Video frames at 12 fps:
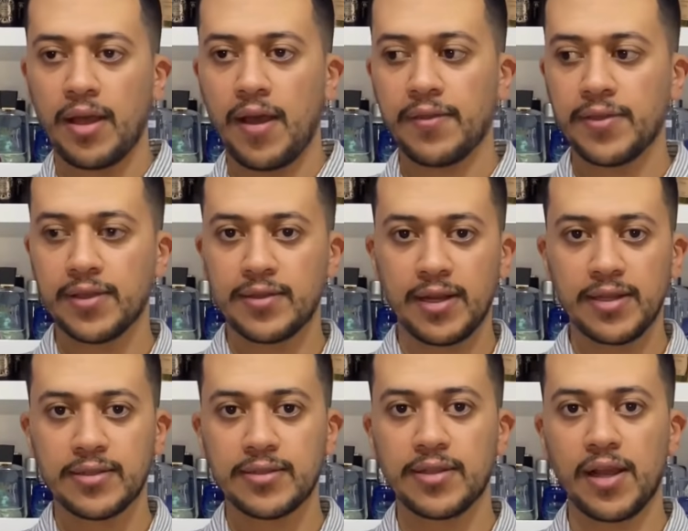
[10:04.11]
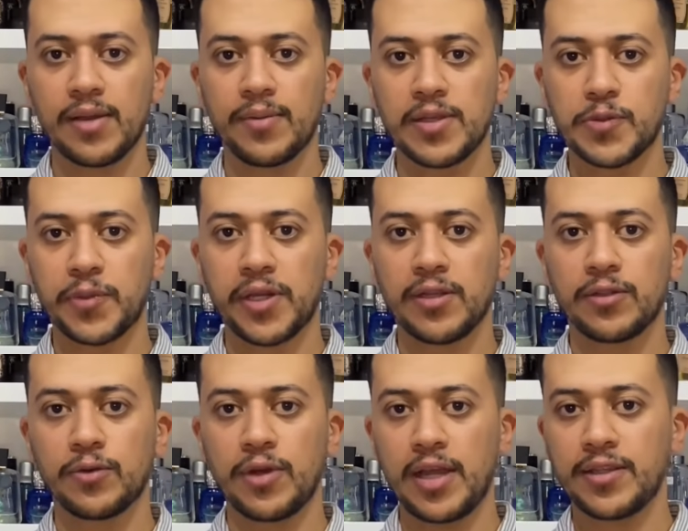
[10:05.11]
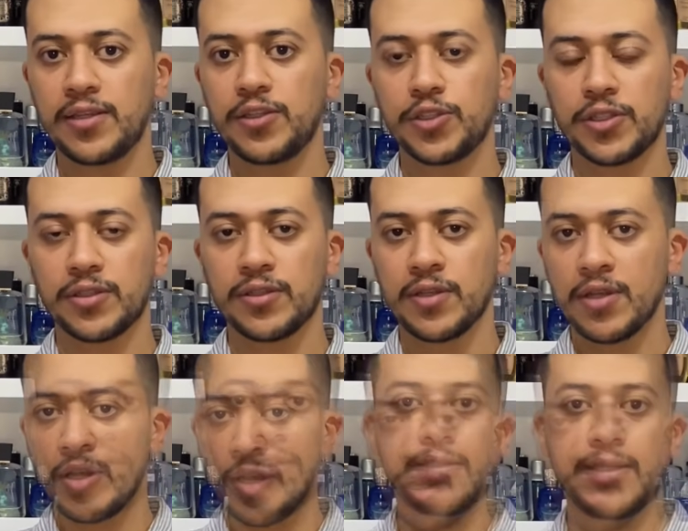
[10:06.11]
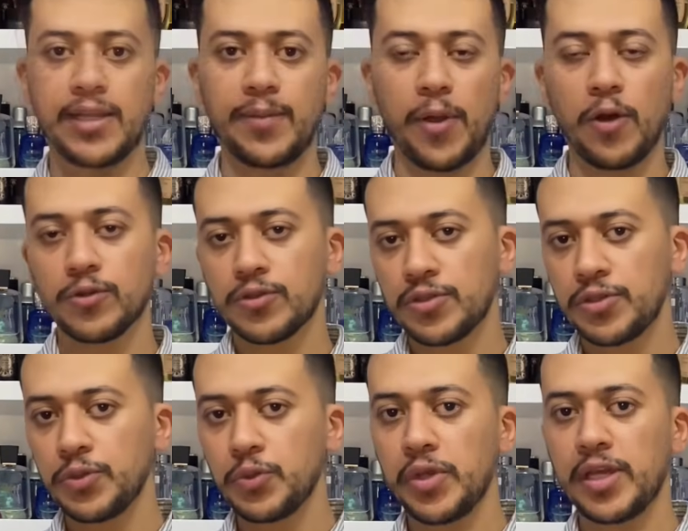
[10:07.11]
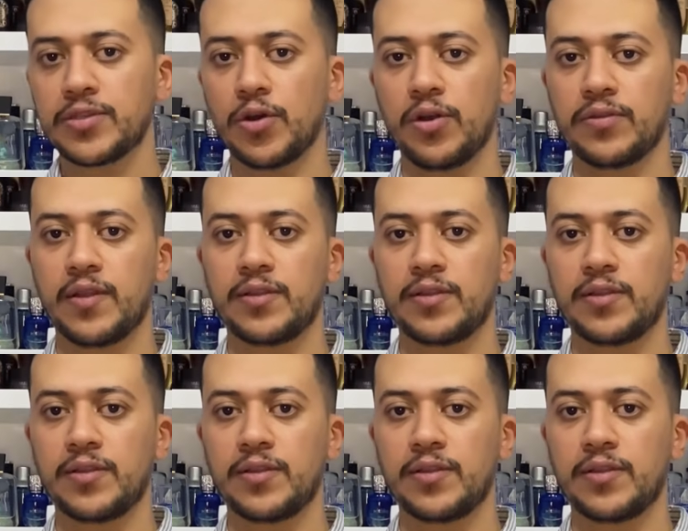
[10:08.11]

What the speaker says: I think the last time I sprayed it on a t-shirt, it stayed about 2 weeks on the